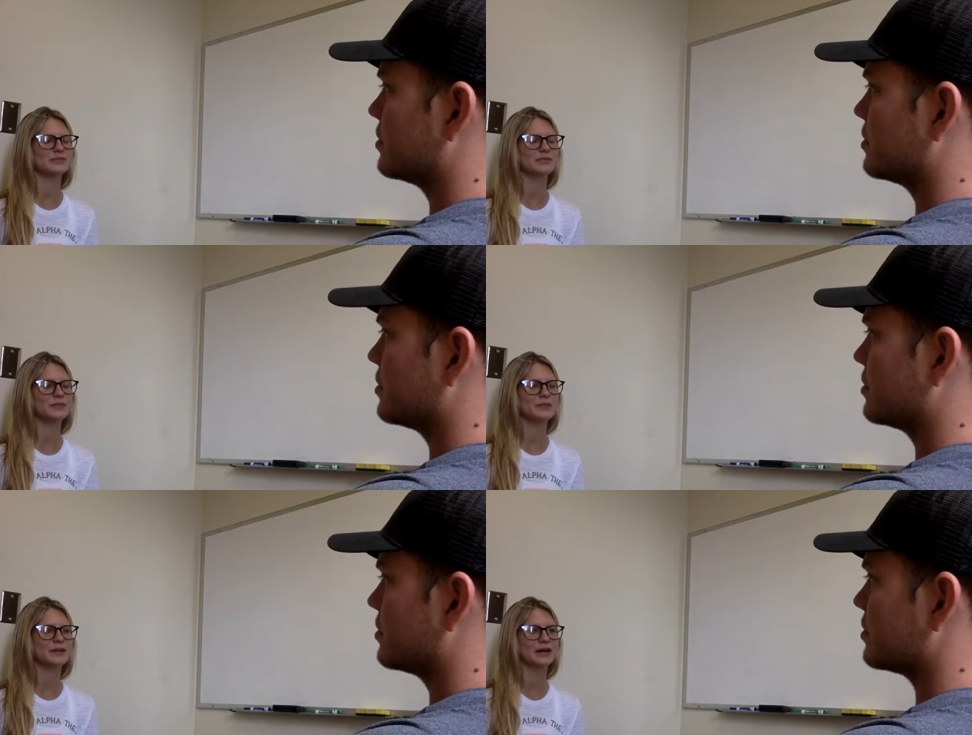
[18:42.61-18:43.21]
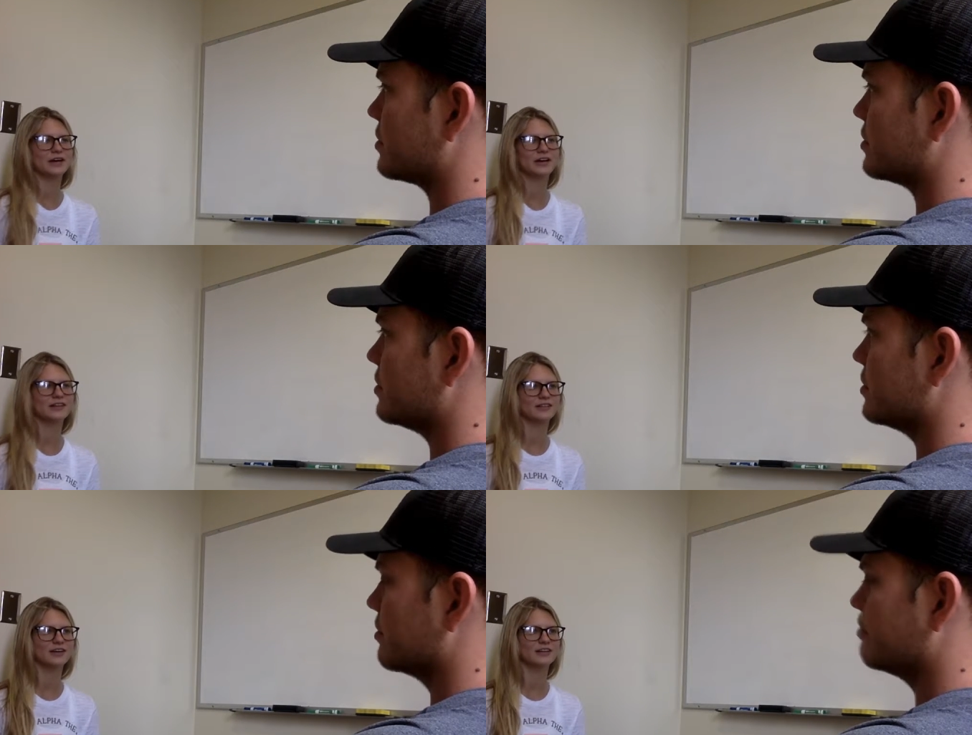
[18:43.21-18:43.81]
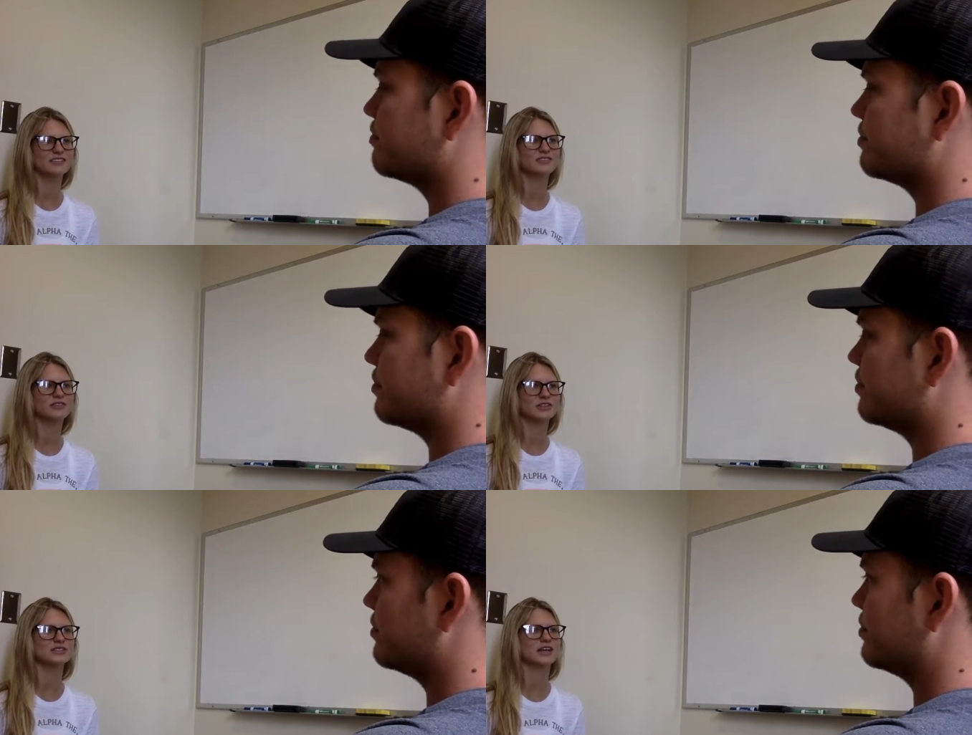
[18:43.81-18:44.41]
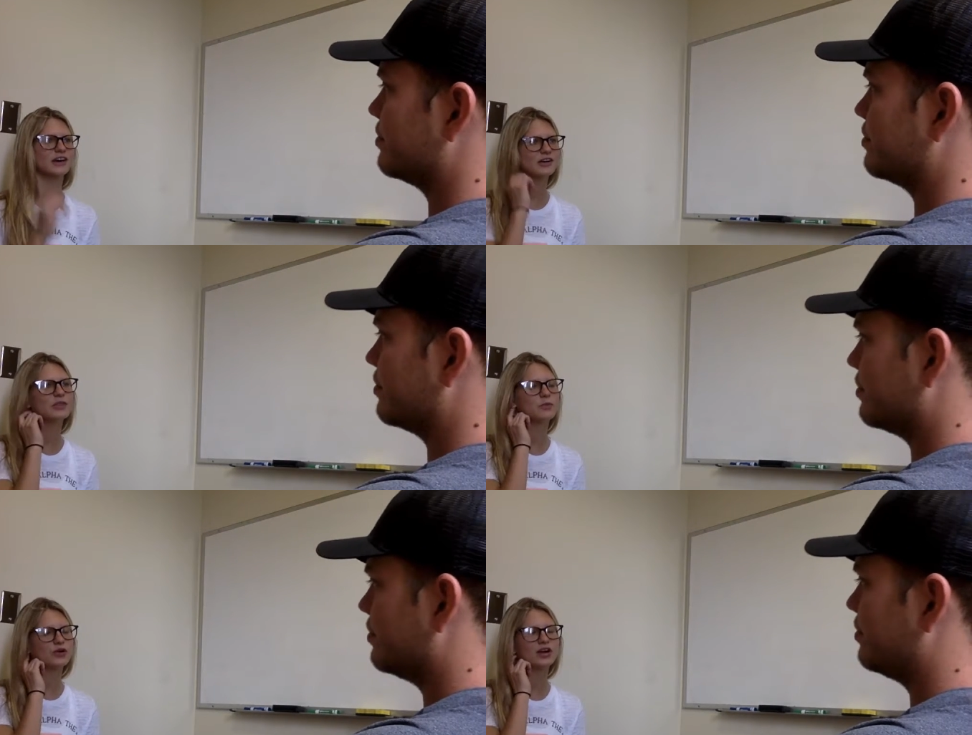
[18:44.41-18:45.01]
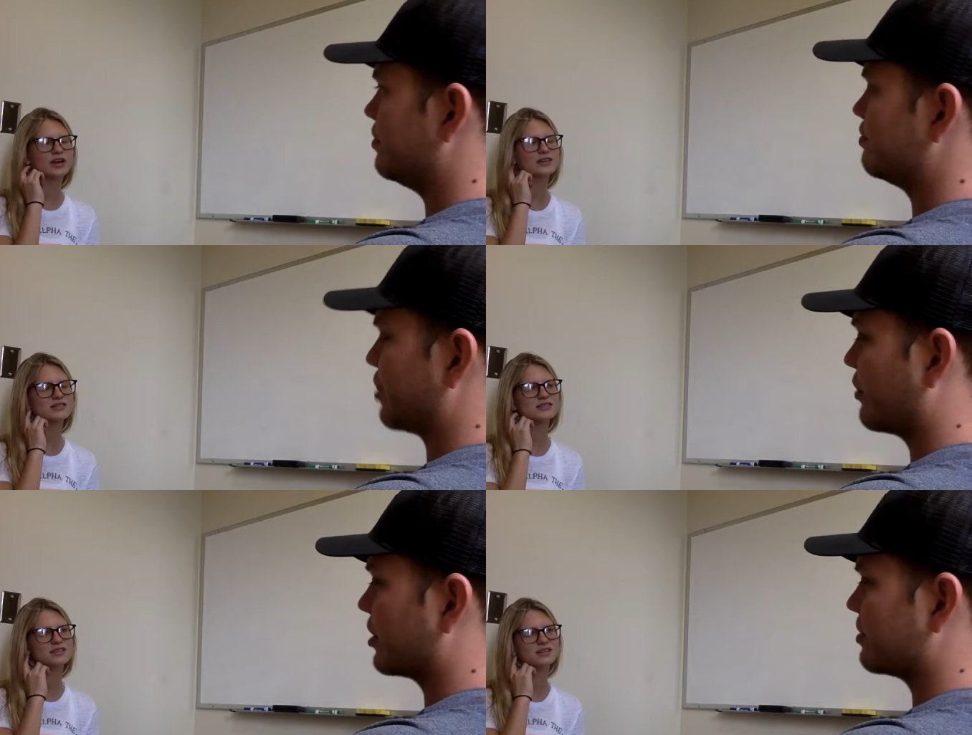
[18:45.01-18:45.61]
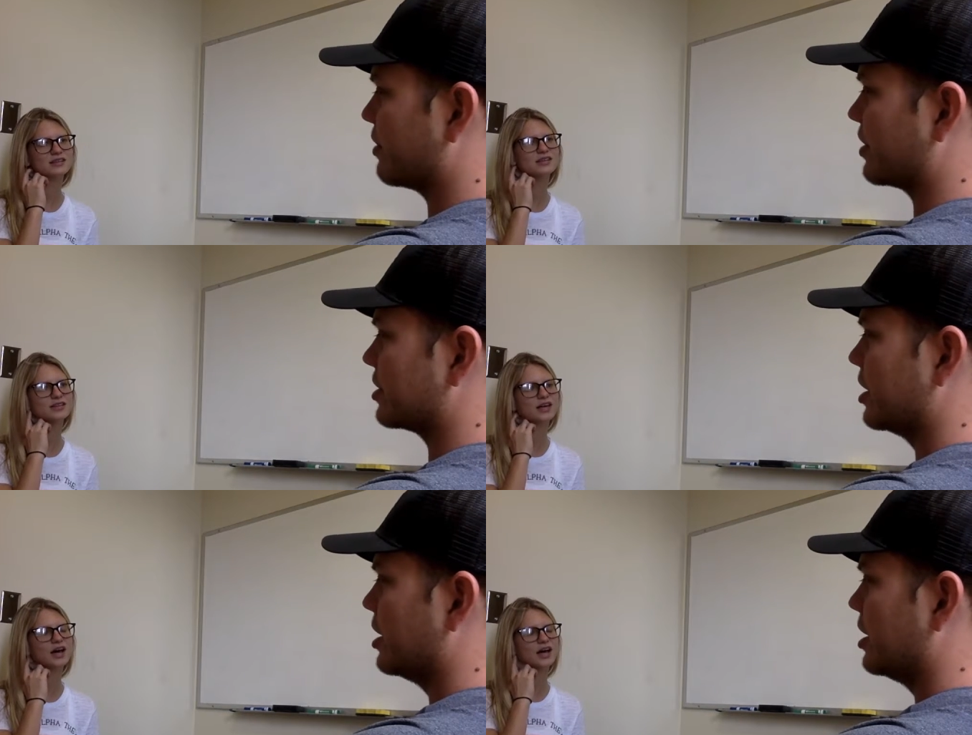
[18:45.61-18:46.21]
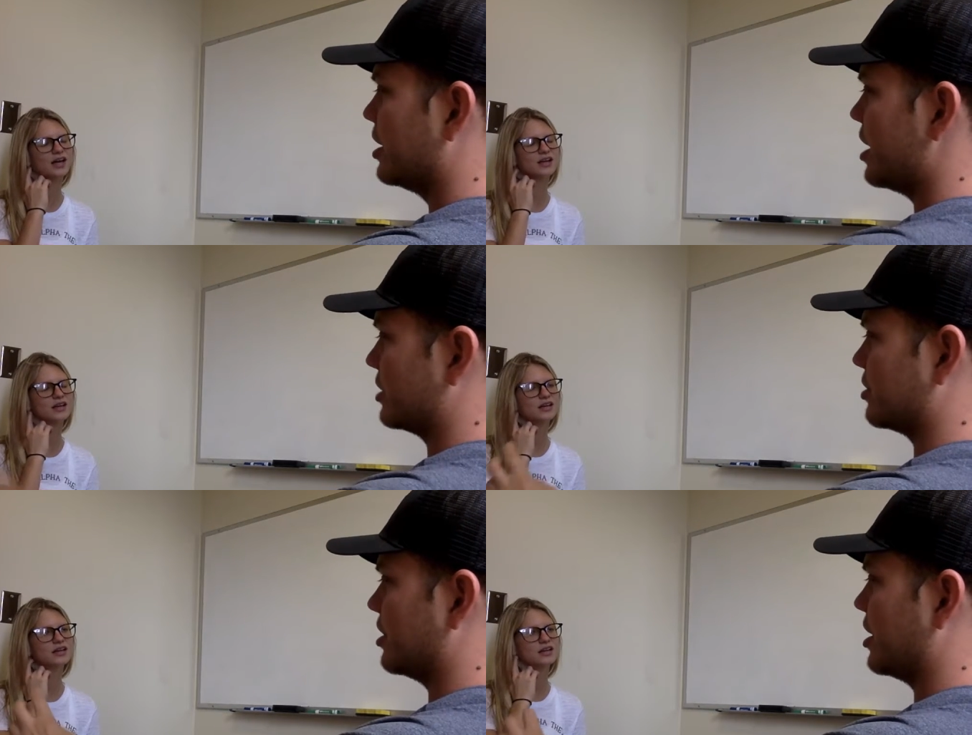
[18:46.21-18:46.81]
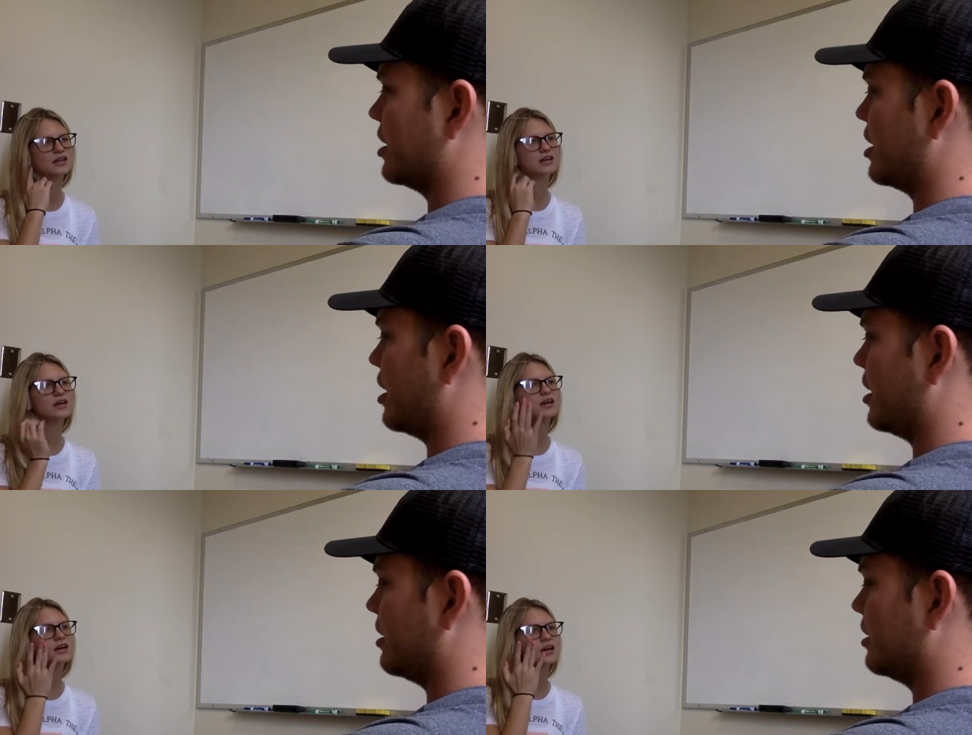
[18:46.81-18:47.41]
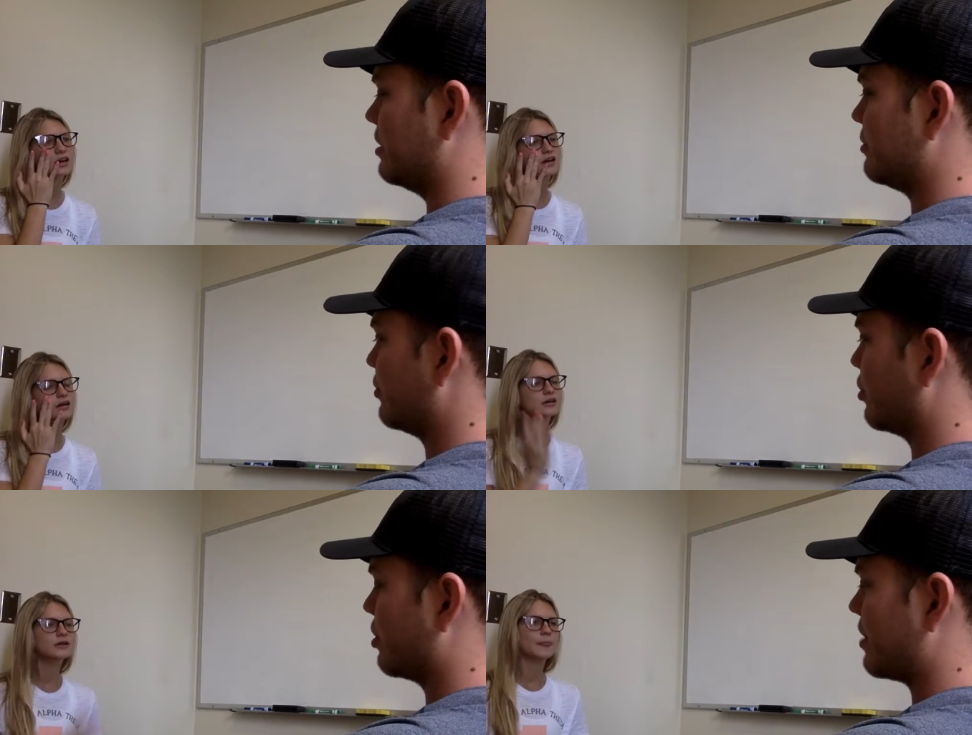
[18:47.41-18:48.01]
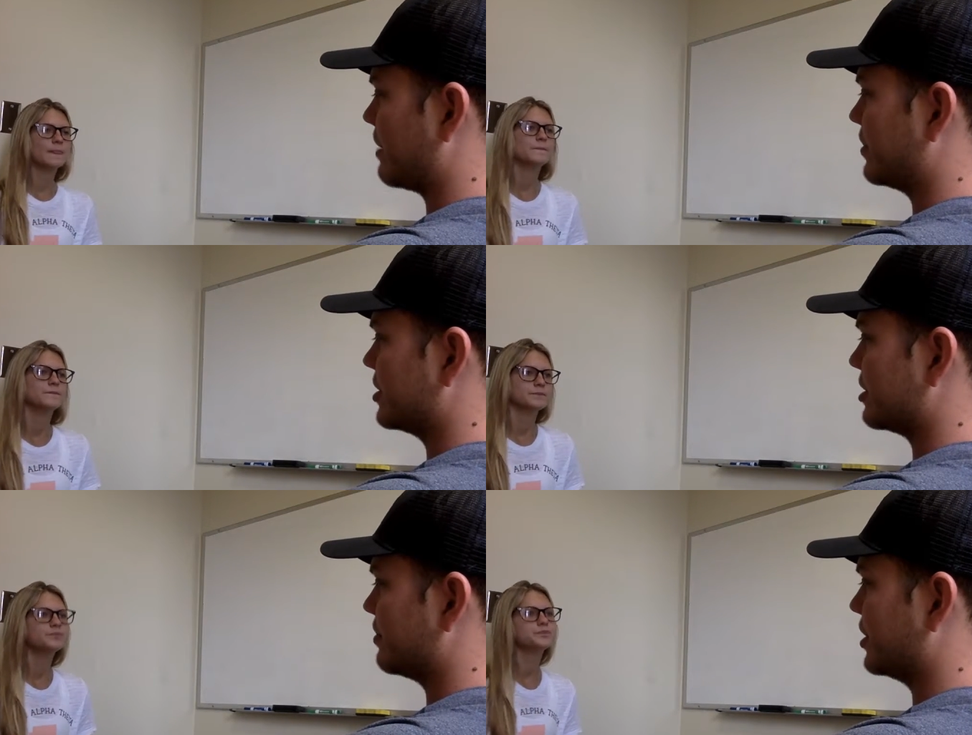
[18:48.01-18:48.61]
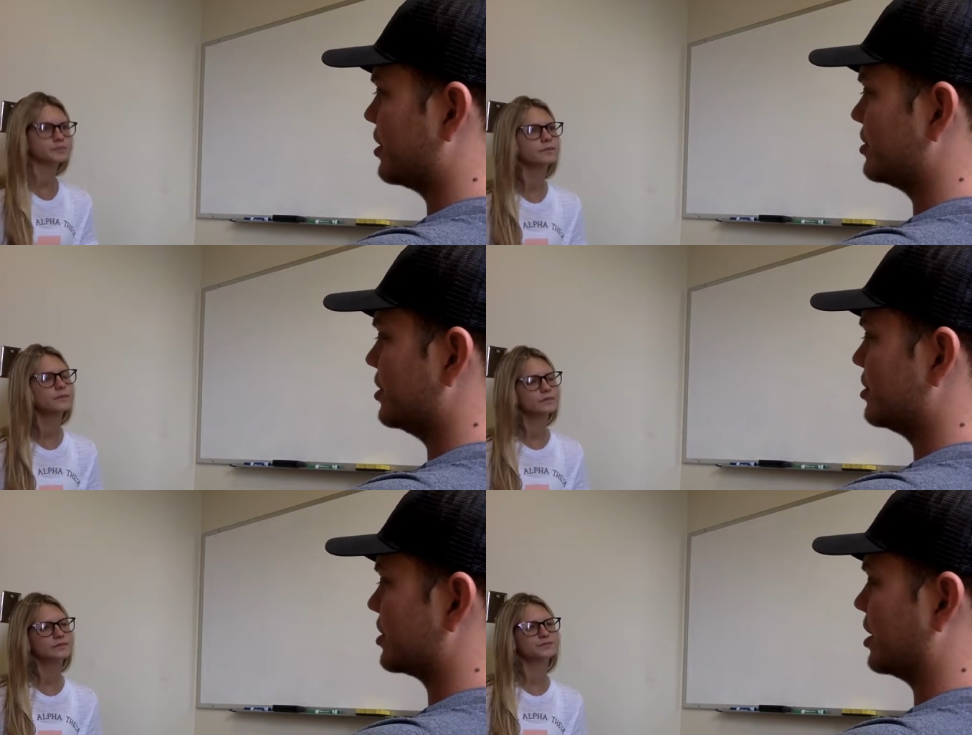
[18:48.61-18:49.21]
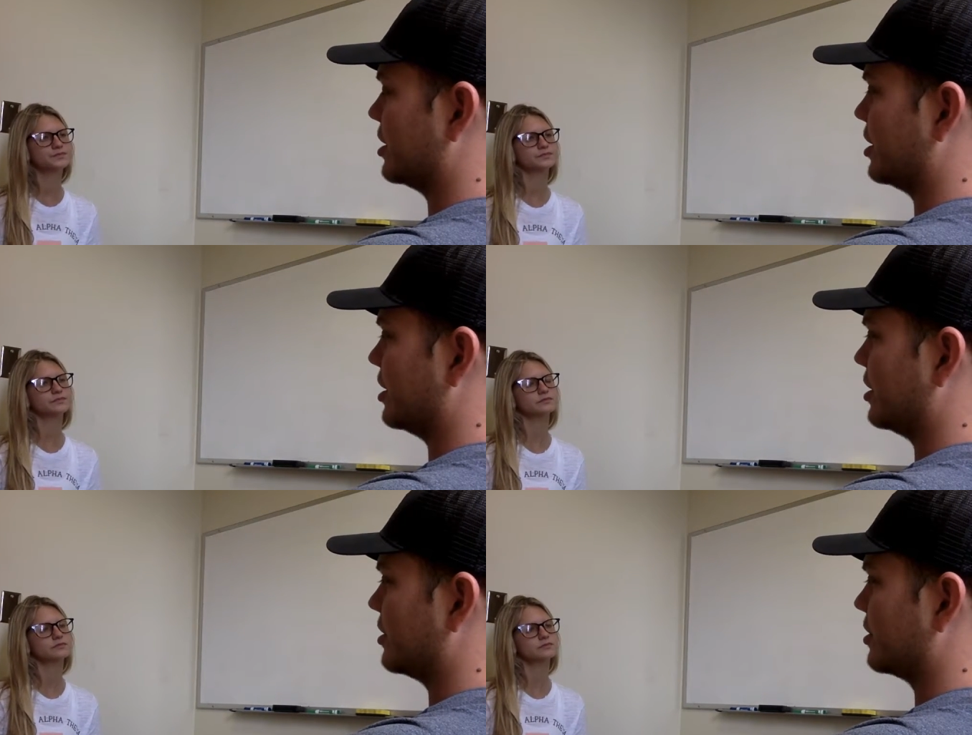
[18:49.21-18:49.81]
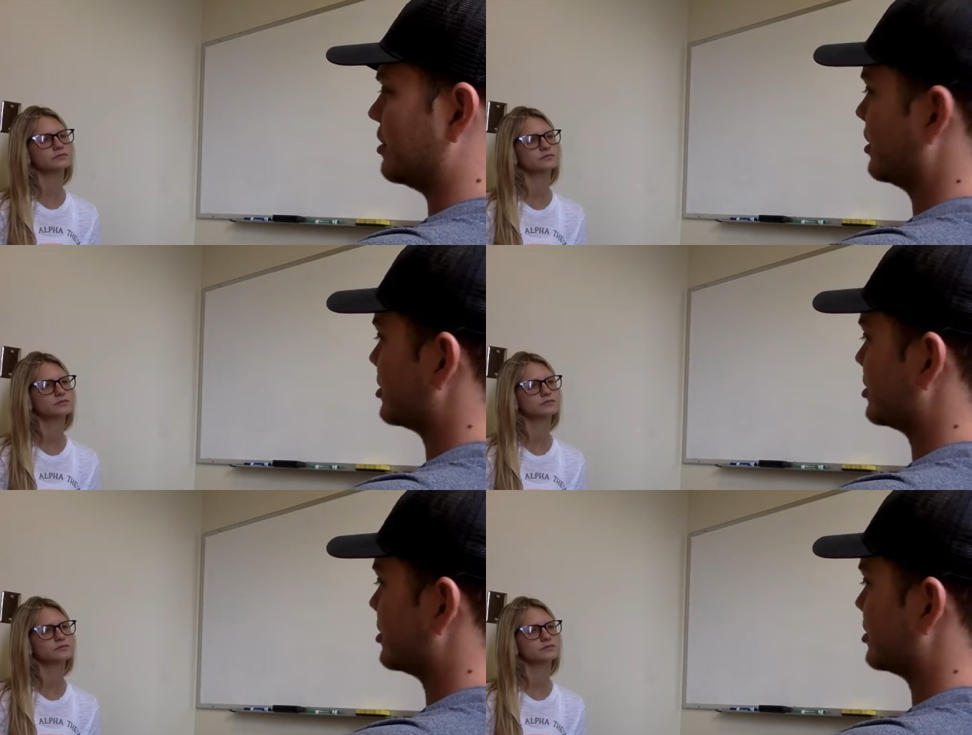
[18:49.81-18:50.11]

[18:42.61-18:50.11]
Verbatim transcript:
Speaker 1: will be better, not feel as tired in the mornings. Perfect, perfect. Yeah.
Speaker 2: Yeah. So then, um, before we wrap things up here, do you just kind of want to